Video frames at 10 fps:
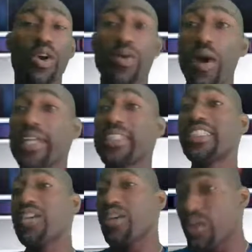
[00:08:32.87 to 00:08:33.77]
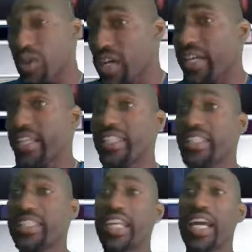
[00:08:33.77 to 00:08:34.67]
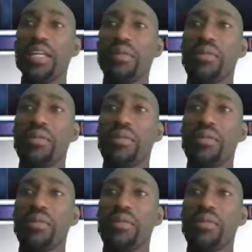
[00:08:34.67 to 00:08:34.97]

YSL indictment.